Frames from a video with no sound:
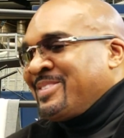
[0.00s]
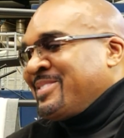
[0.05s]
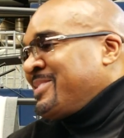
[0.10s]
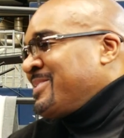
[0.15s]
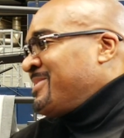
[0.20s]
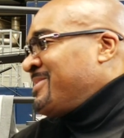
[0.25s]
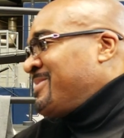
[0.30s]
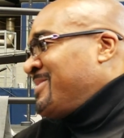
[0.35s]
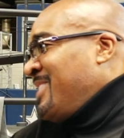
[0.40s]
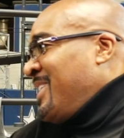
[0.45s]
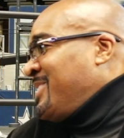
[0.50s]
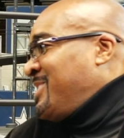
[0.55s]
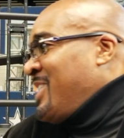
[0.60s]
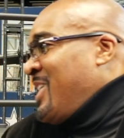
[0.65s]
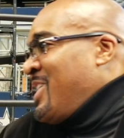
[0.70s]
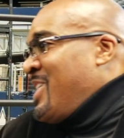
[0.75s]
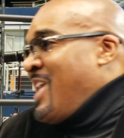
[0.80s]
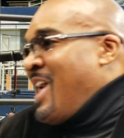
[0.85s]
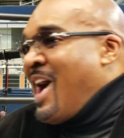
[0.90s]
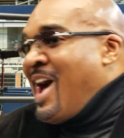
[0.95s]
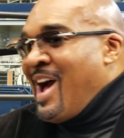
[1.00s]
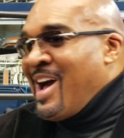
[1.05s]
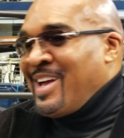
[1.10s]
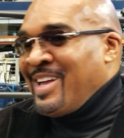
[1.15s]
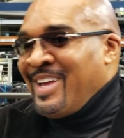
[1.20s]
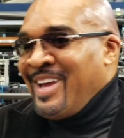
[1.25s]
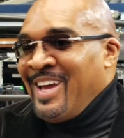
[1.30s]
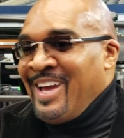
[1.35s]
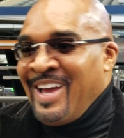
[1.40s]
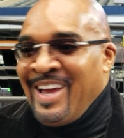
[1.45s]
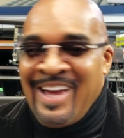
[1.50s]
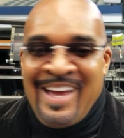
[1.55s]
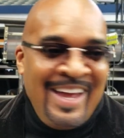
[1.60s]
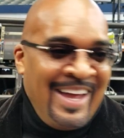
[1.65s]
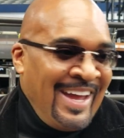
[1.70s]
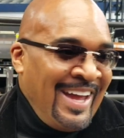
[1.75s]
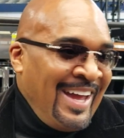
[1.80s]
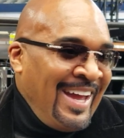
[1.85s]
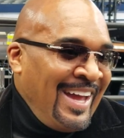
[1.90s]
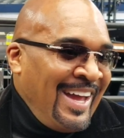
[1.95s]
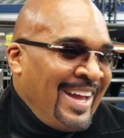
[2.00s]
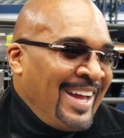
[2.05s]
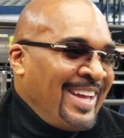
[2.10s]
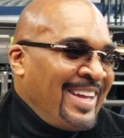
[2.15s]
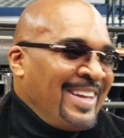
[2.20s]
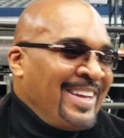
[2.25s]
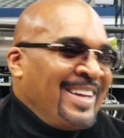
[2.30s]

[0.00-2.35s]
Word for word: Now, I'll tell you that.